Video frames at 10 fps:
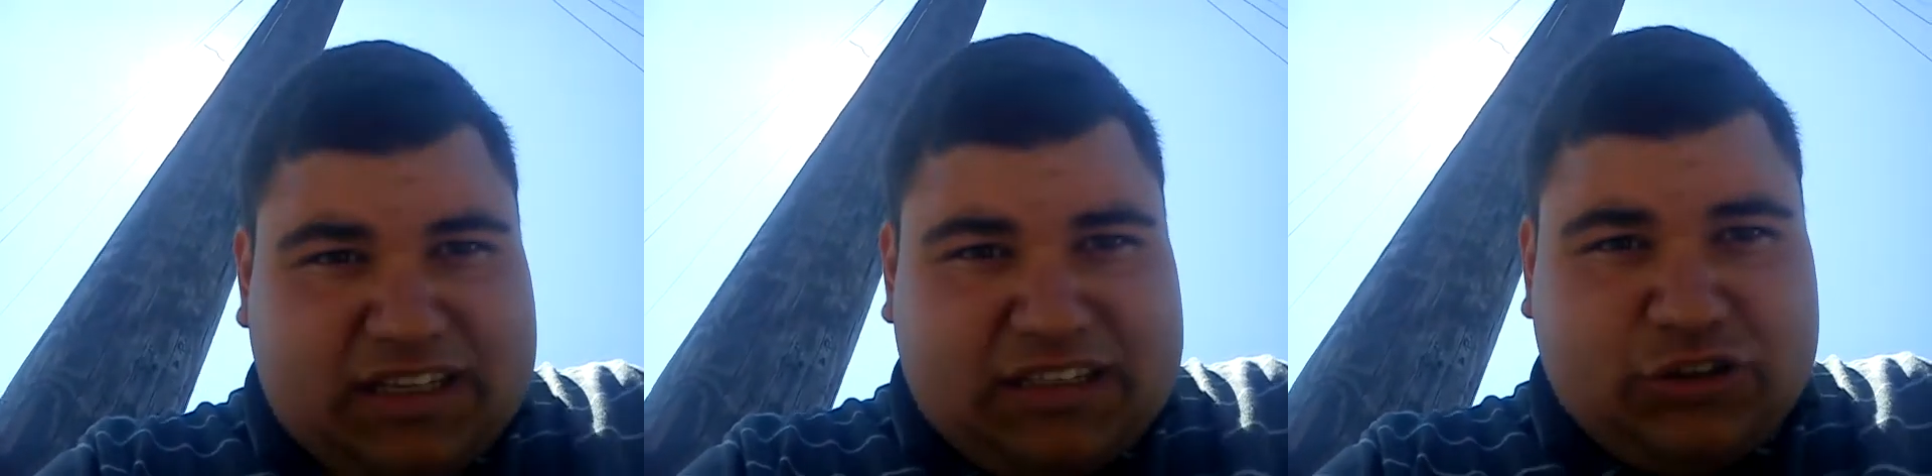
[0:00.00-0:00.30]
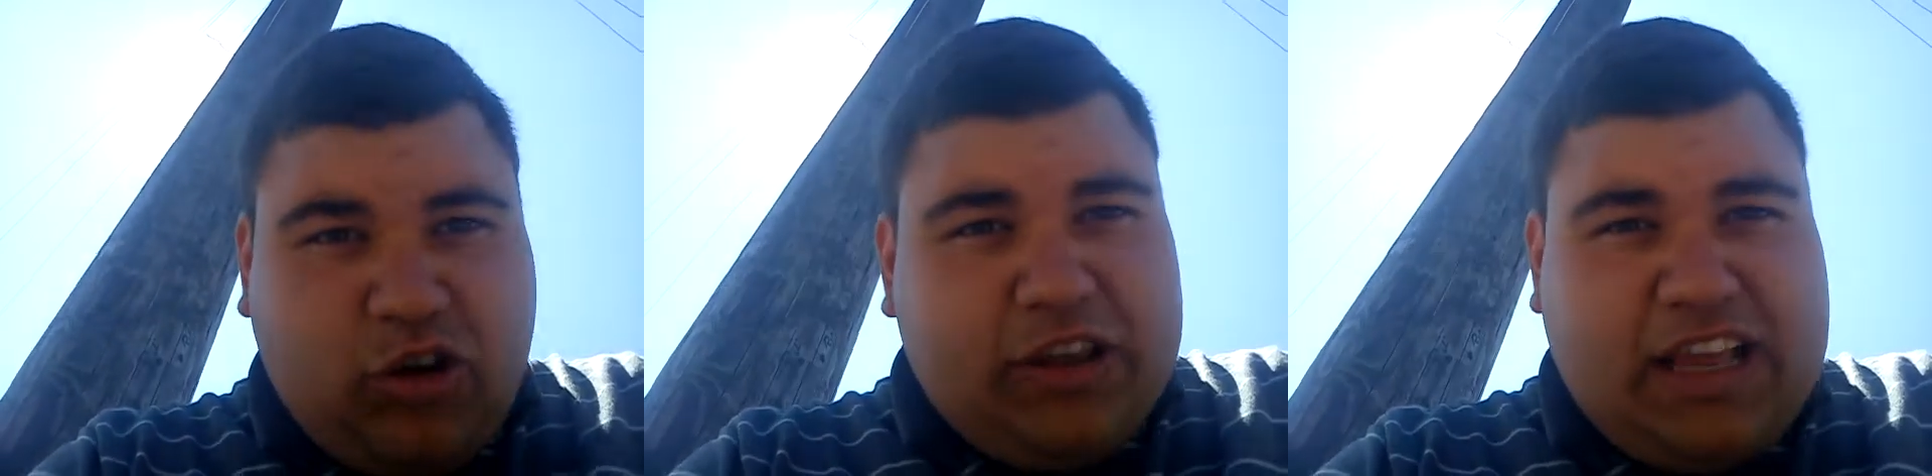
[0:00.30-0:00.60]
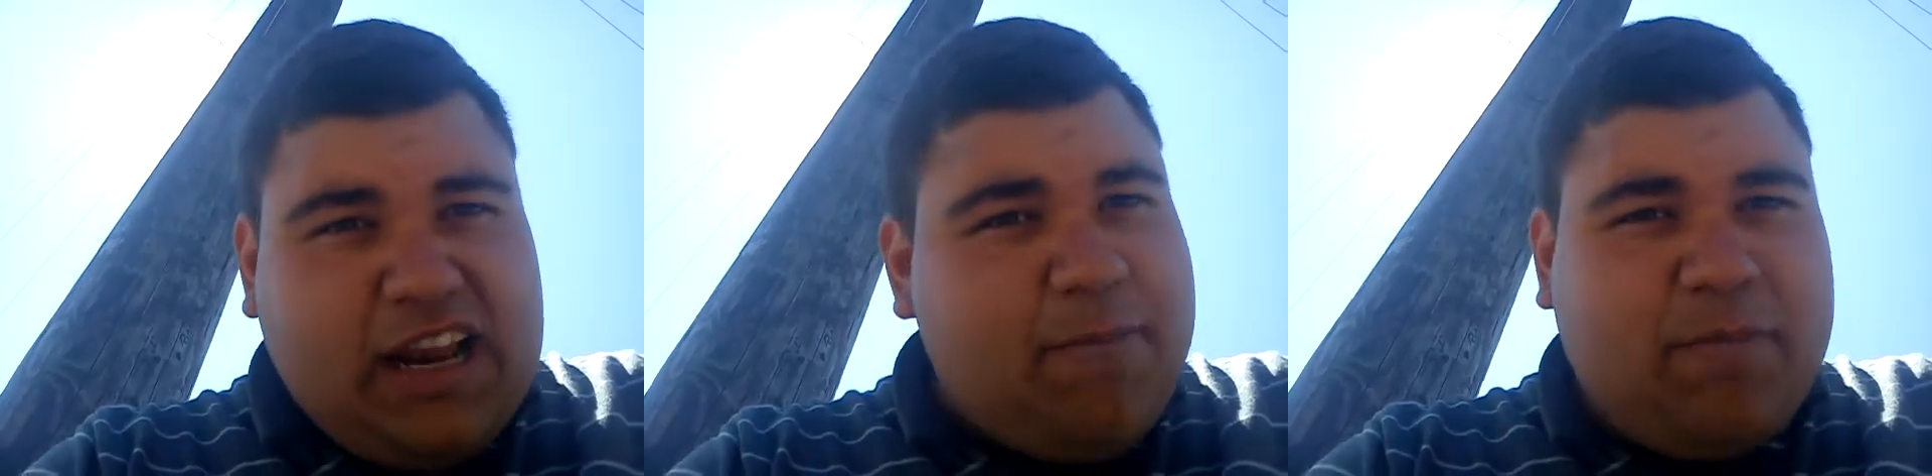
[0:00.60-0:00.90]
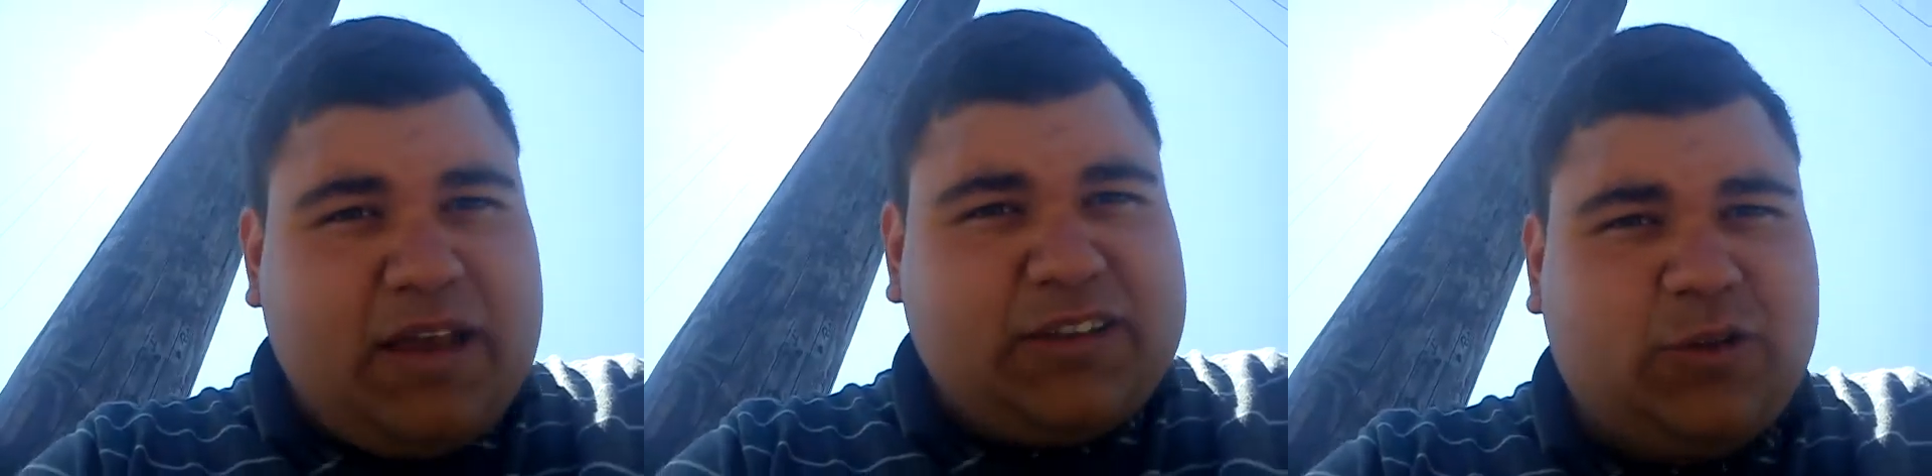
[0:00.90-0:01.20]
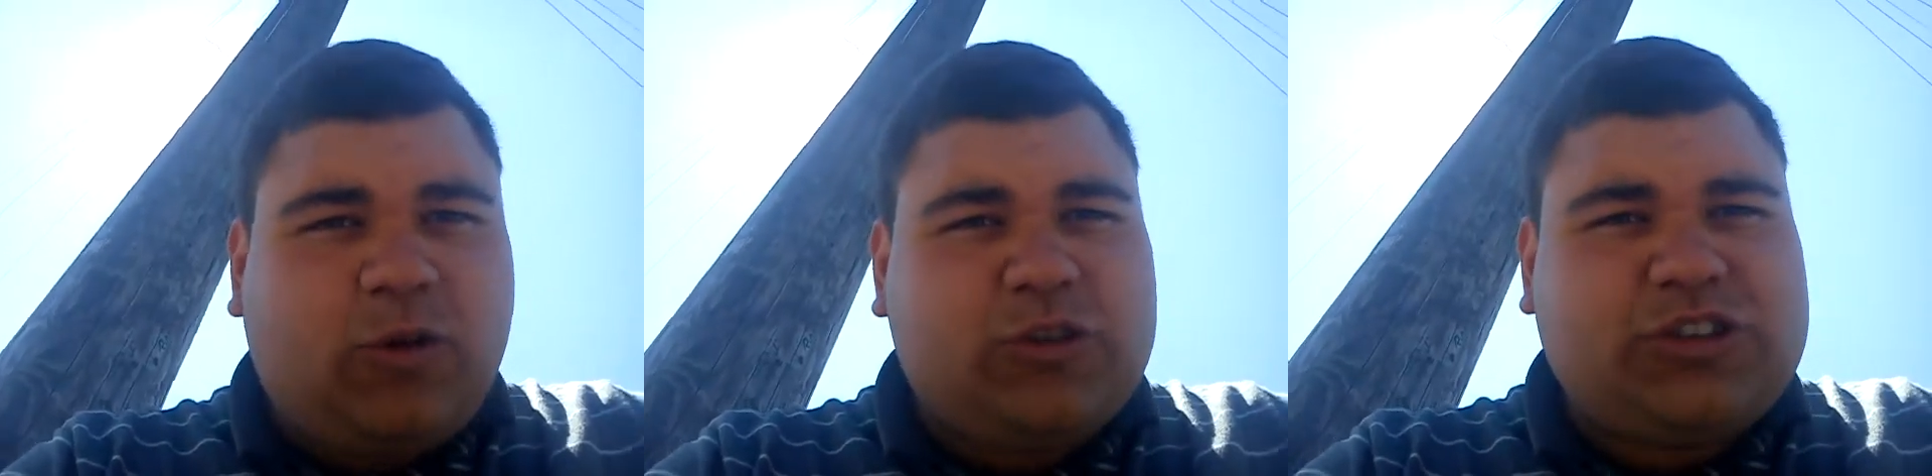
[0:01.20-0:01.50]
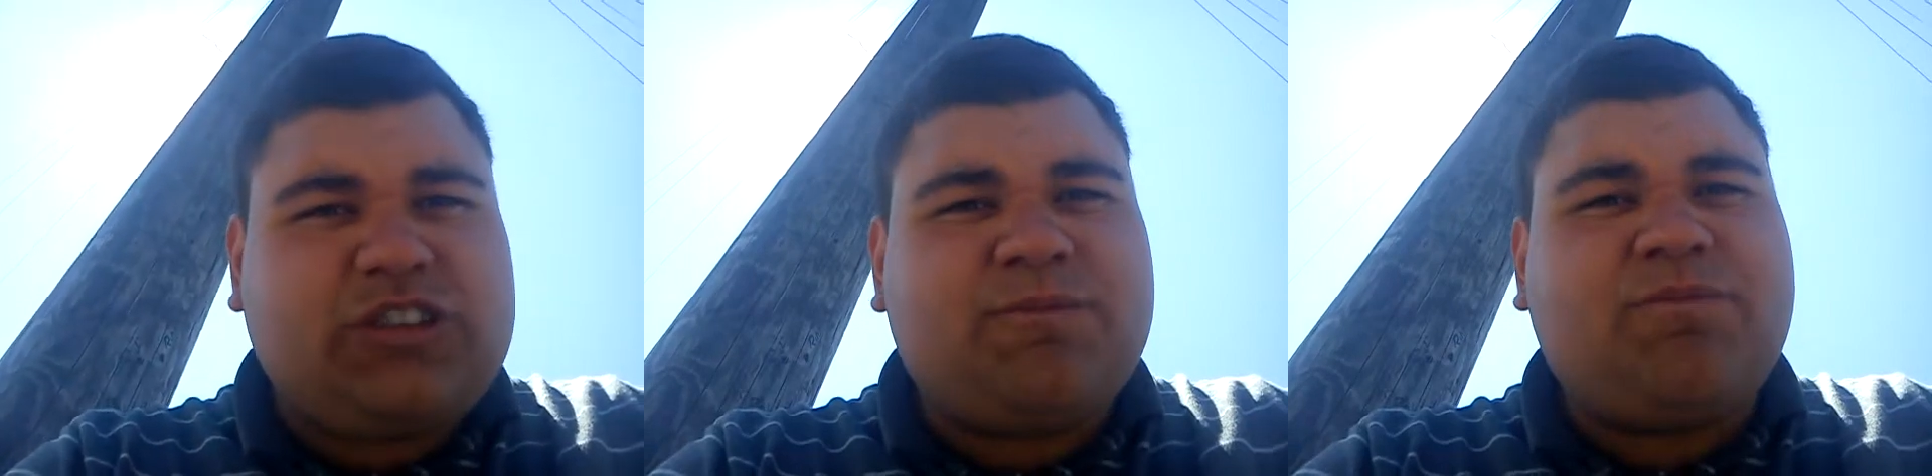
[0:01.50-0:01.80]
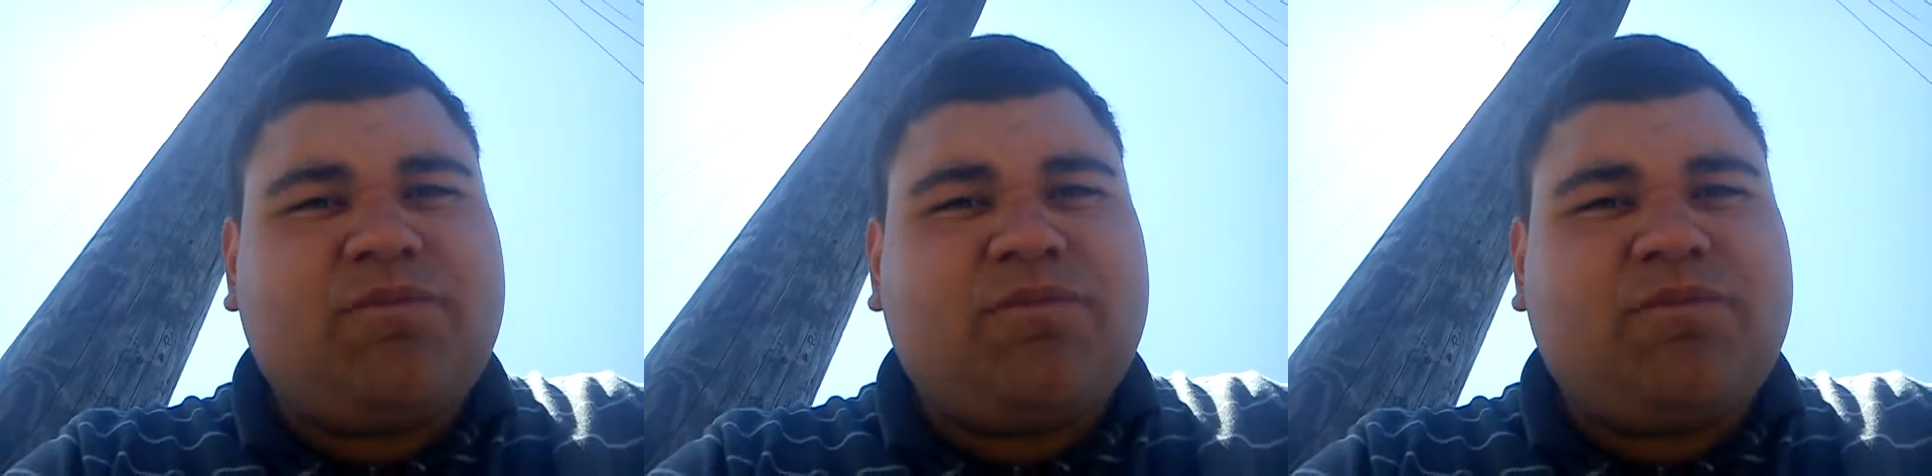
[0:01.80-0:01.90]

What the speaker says: Enjoy the Olympic torch,